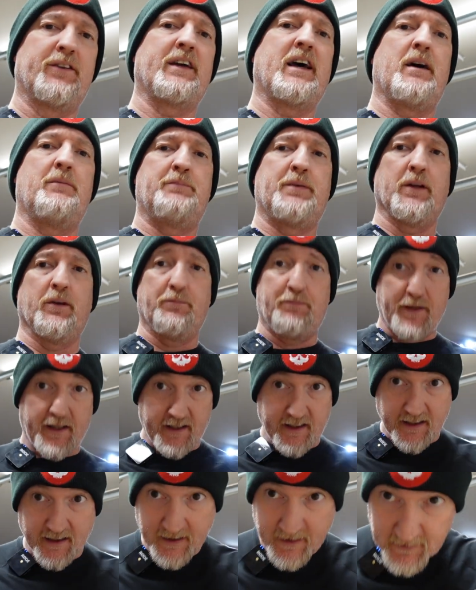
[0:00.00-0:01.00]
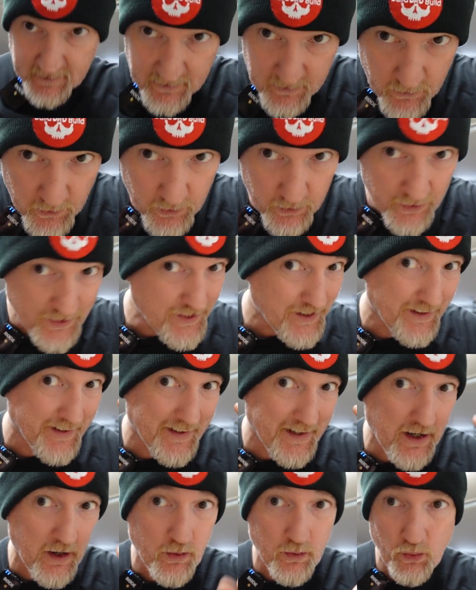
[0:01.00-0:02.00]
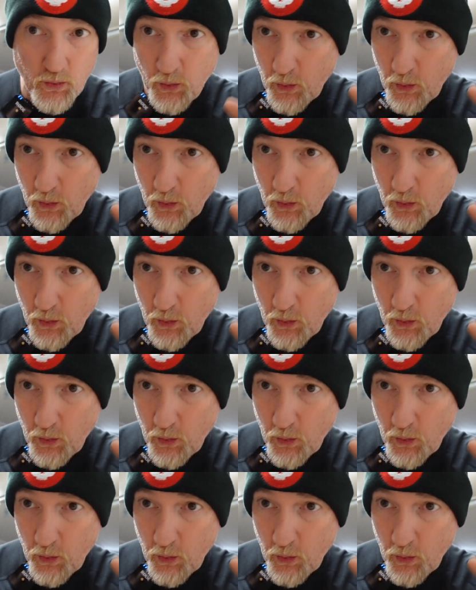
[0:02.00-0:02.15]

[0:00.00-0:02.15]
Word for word: Dad Build beanie. Check it out,